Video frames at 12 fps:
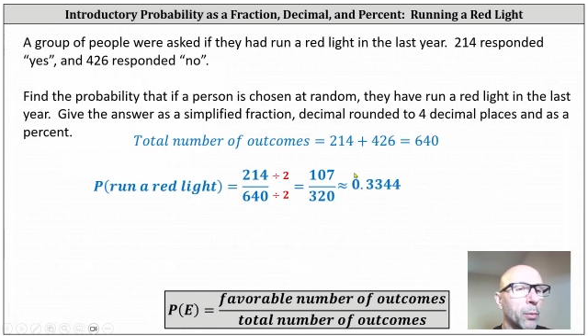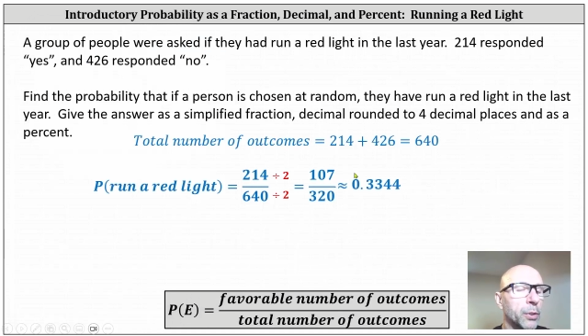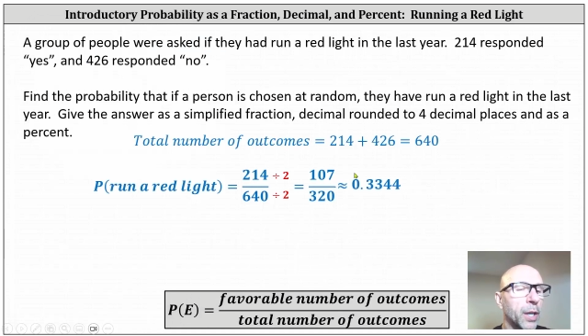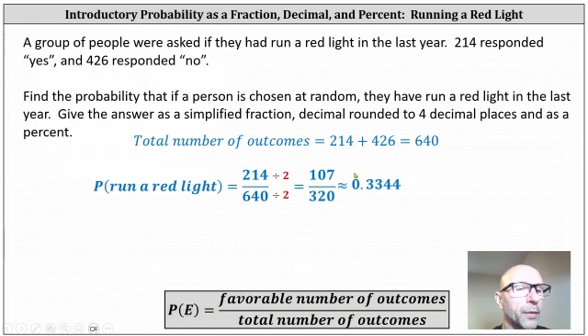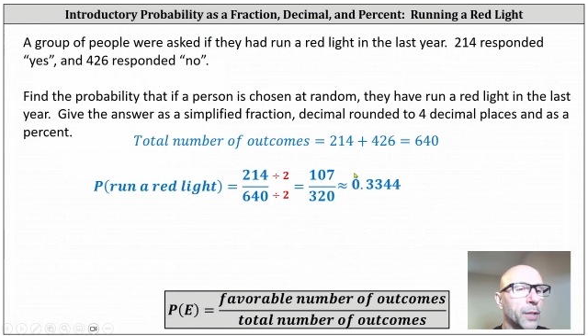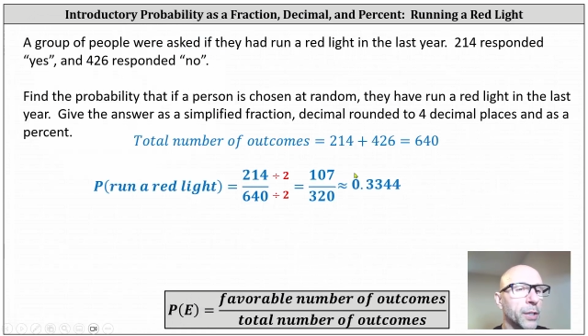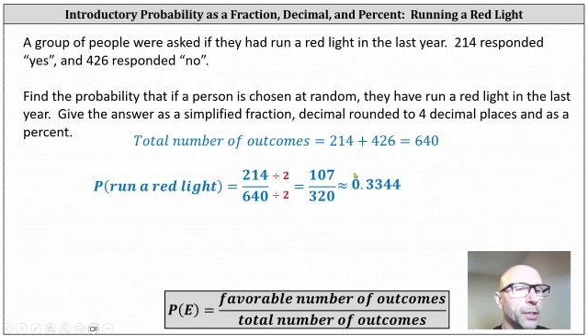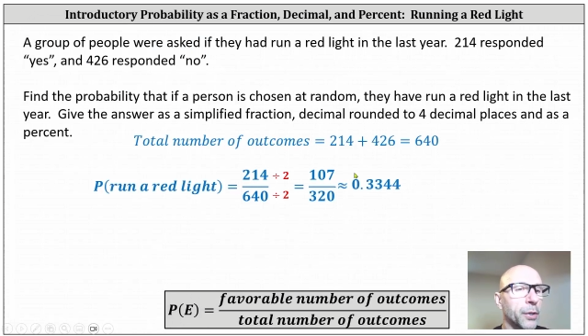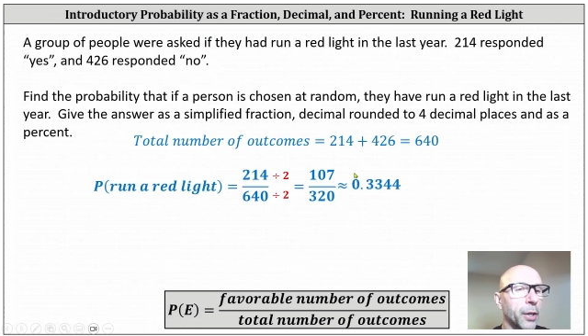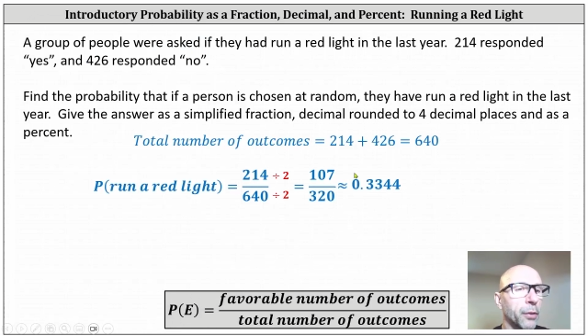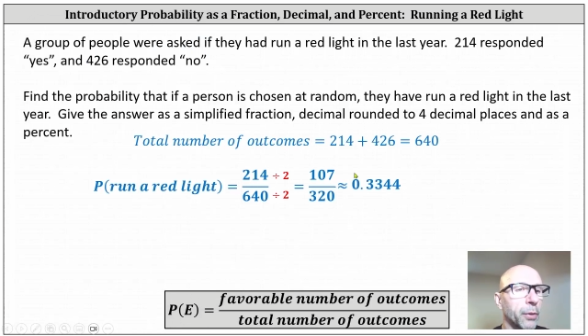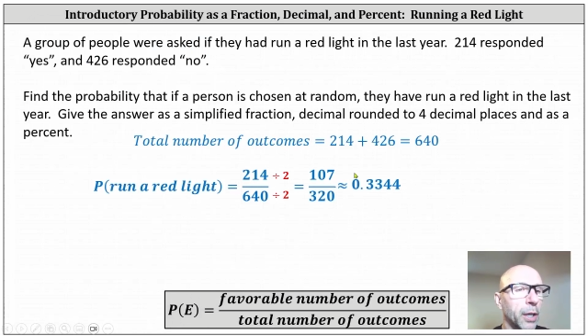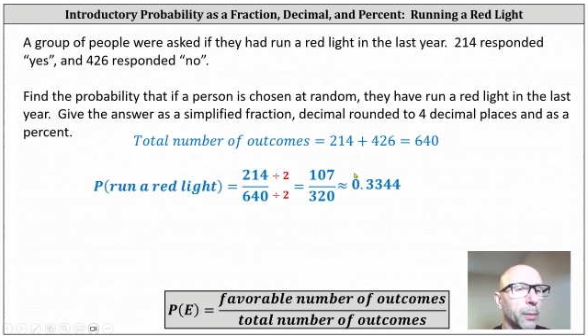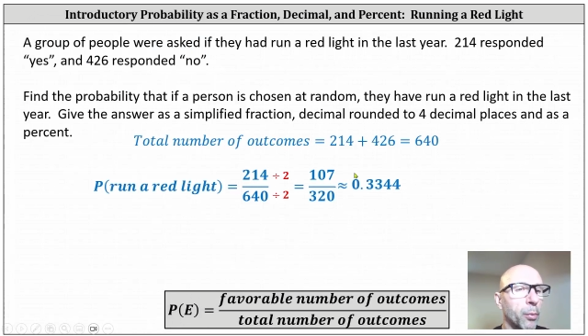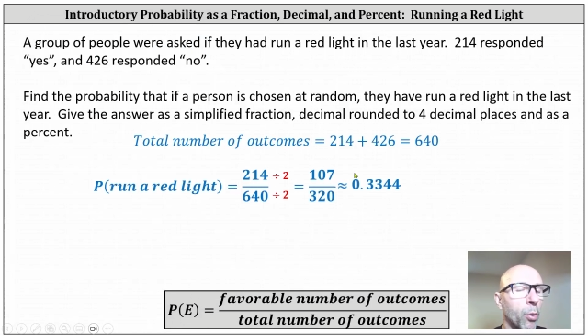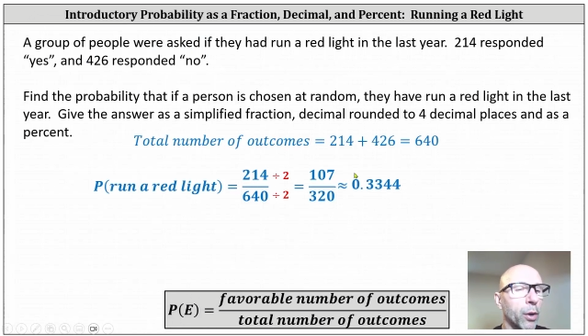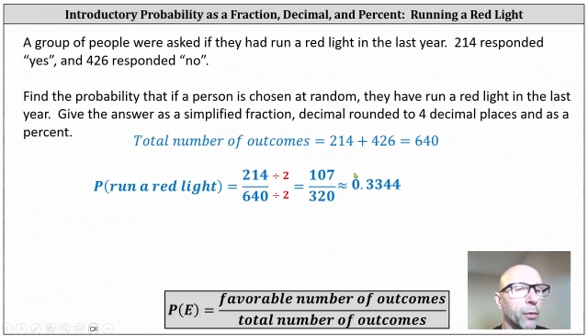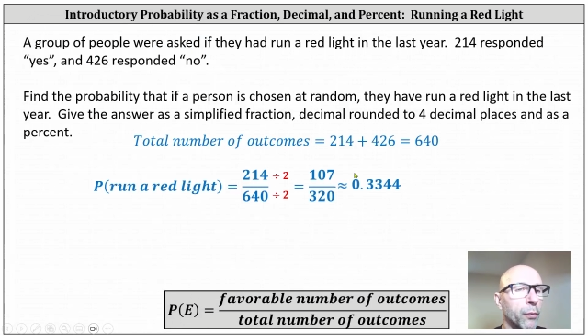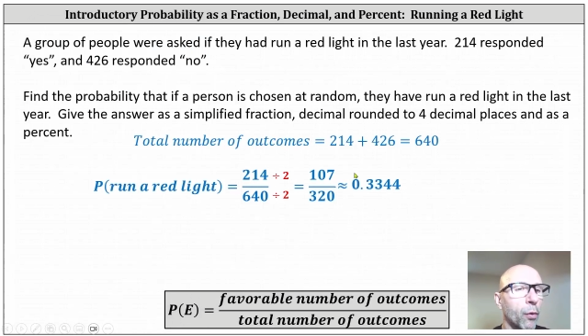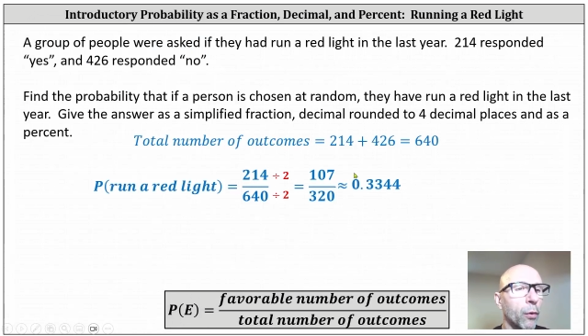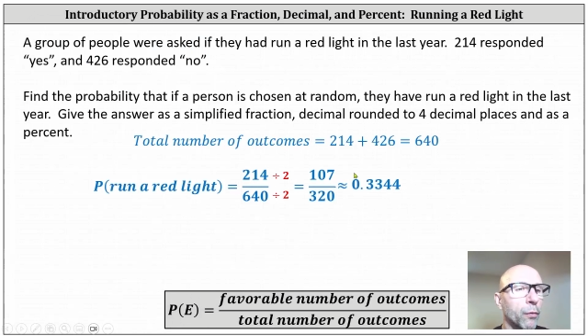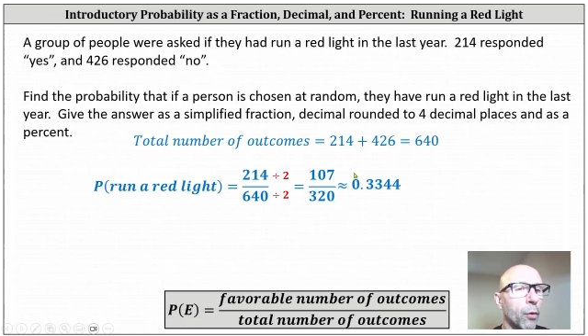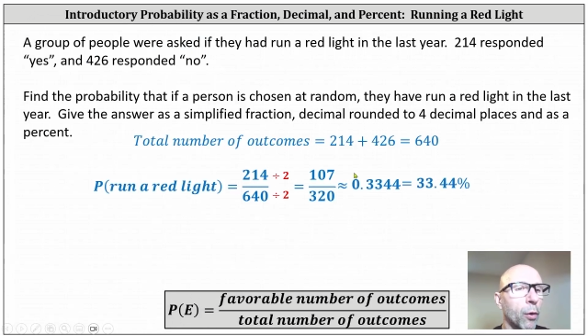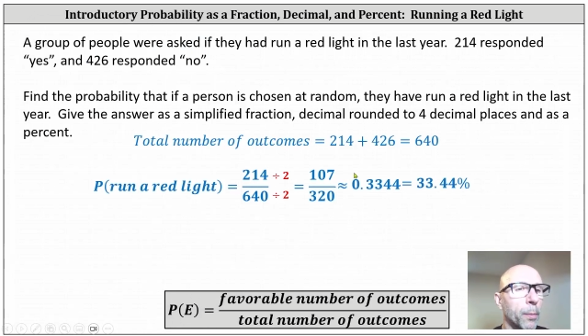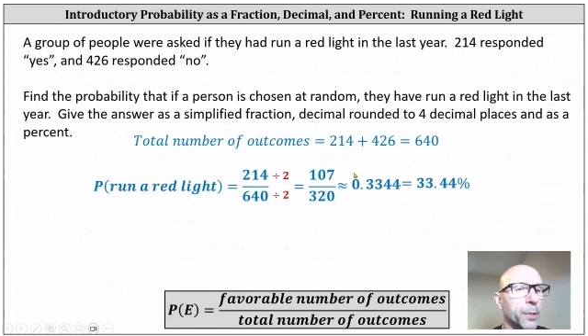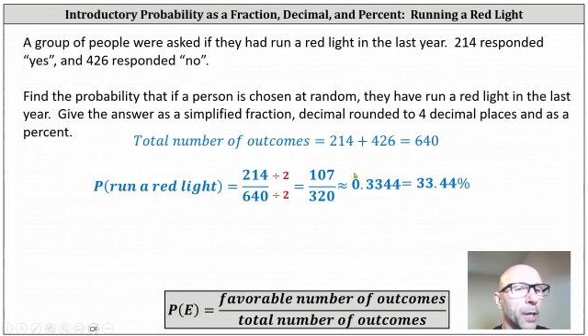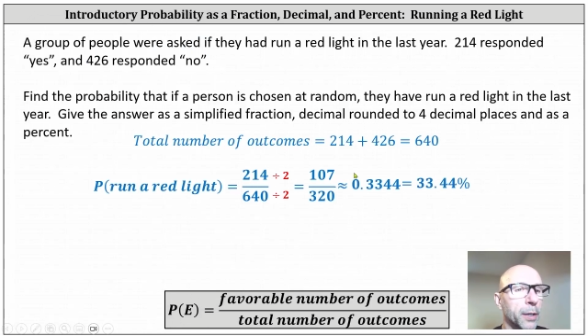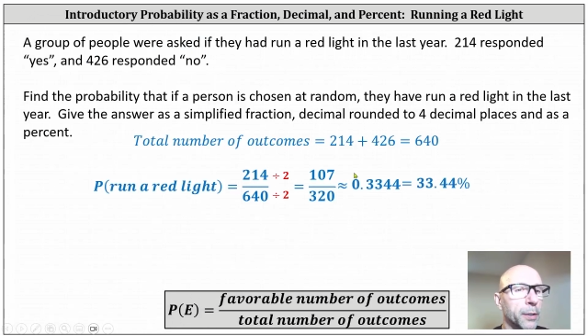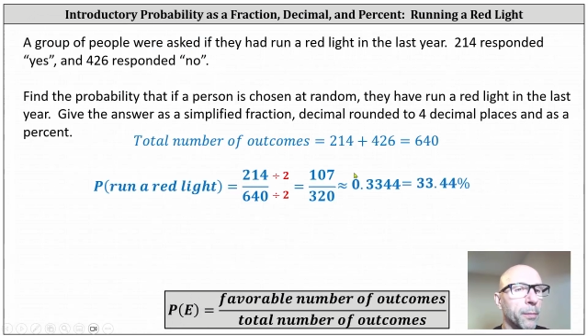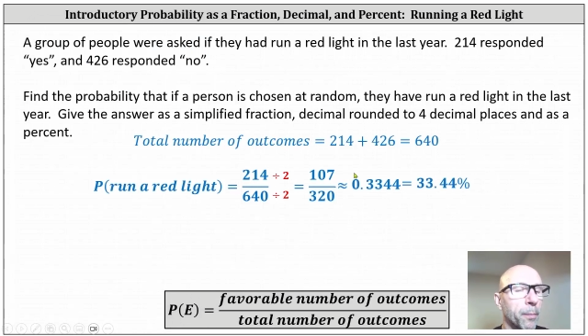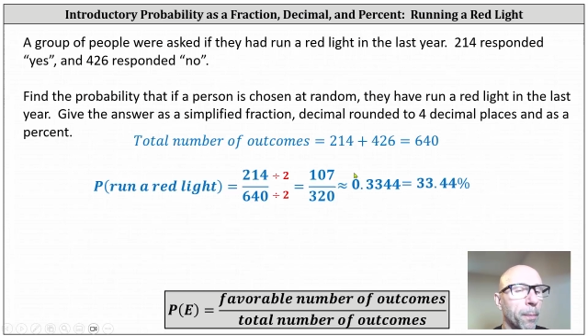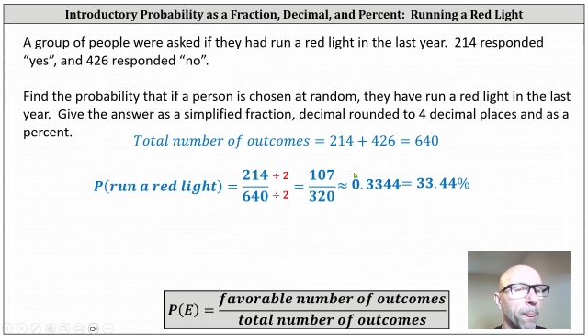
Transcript: which gives us 33.44%.